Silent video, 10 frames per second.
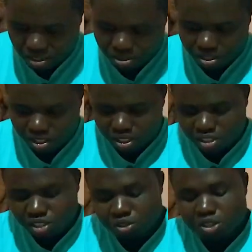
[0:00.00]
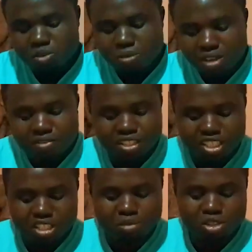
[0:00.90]
empty house,
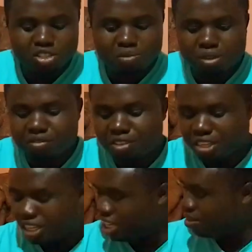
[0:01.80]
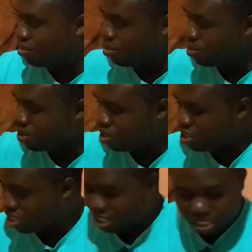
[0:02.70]
starting another life,
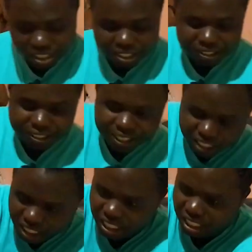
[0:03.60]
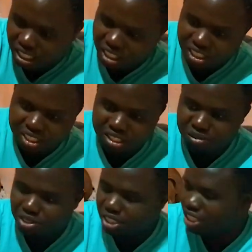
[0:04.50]
because I didn't want to lose this house, I didn't want to
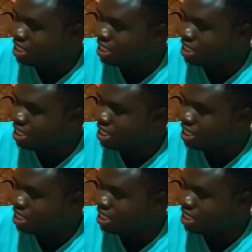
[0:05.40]
lose this